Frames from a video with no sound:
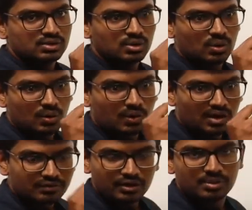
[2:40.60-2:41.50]

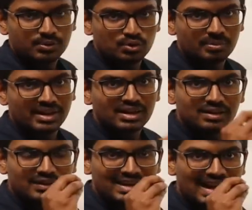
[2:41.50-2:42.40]
So for a pure
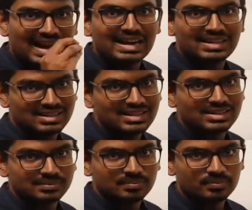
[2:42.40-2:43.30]
metal, if I add heat,